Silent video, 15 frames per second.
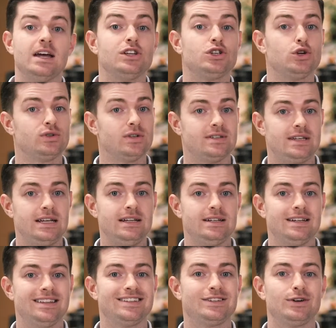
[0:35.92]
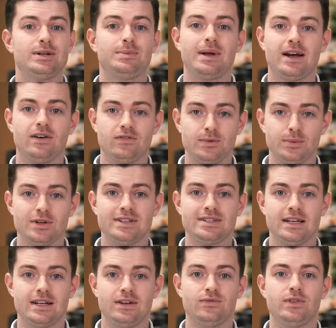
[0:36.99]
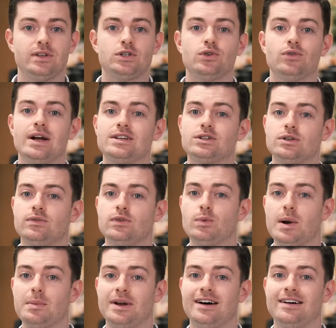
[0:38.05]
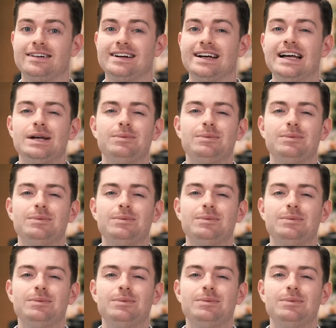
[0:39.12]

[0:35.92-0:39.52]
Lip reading: Choose a seat that's going to be comfortable to sit in for the duration of your webinar,